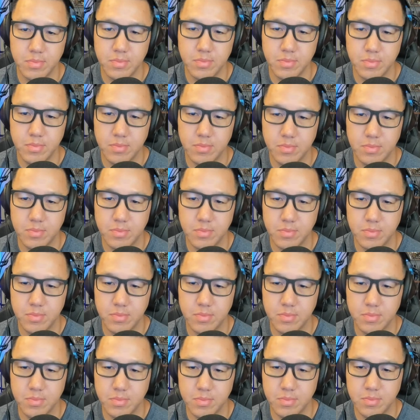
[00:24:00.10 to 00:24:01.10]

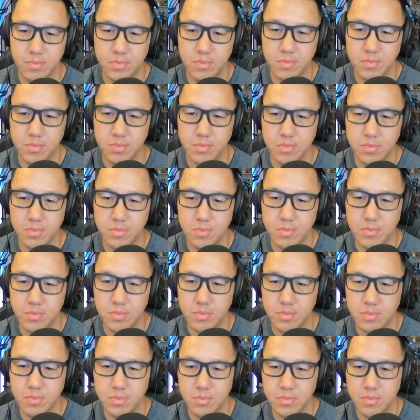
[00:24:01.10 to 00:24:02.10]

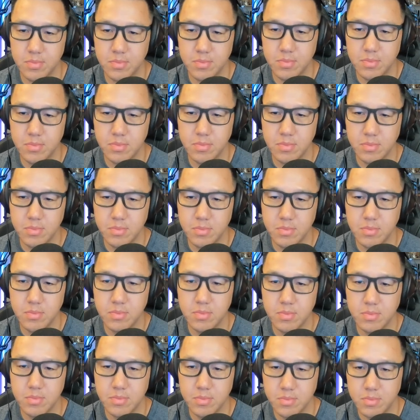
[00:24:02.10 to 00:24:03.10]

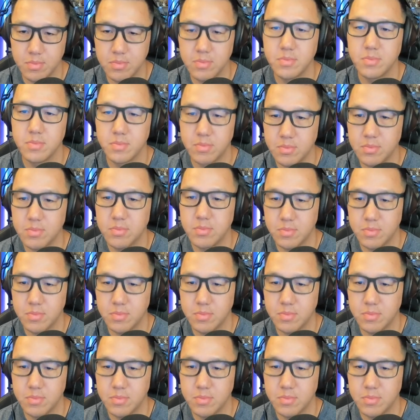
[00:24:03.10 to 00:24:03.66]
No words are spoken by the person on screen.